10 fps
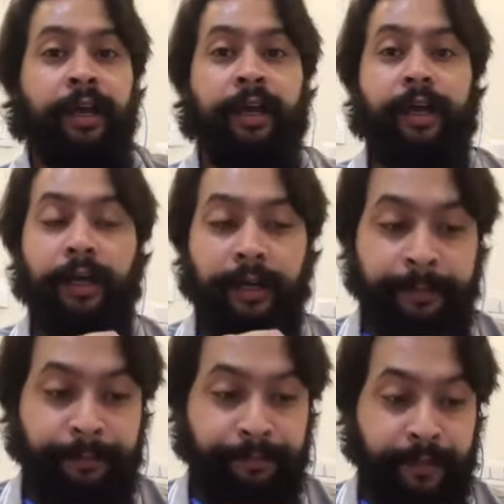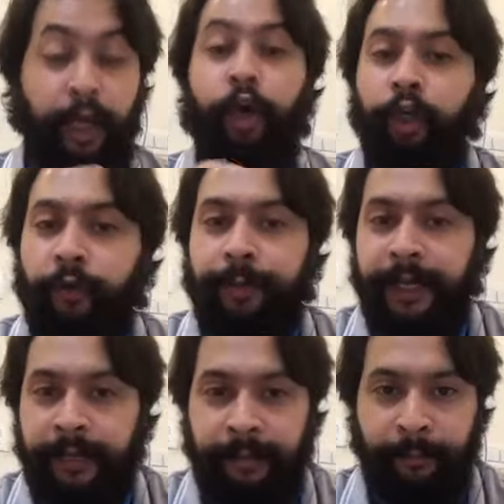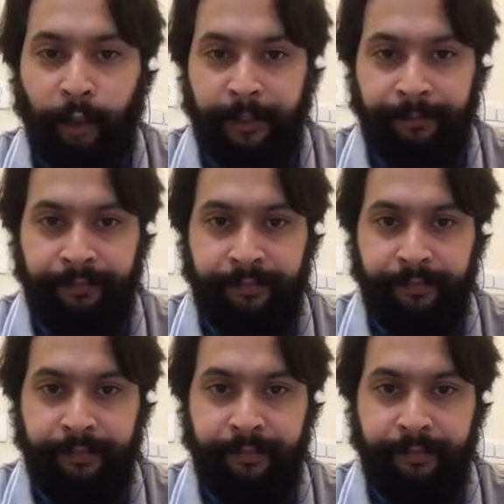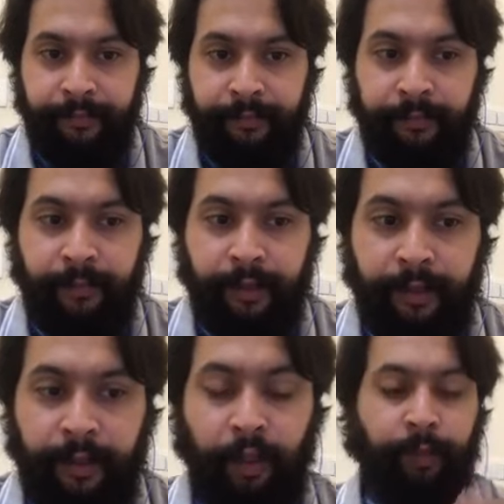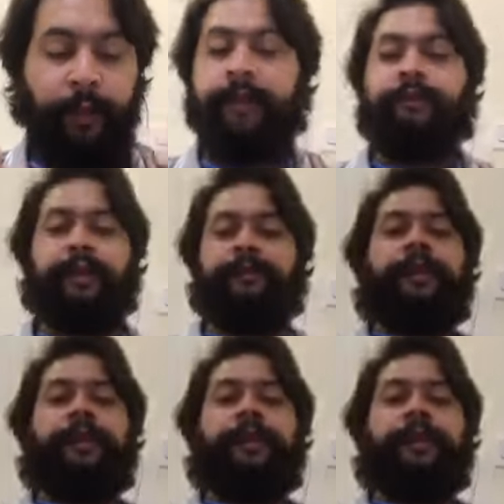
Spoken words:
a lot of pain in my body. Or whenever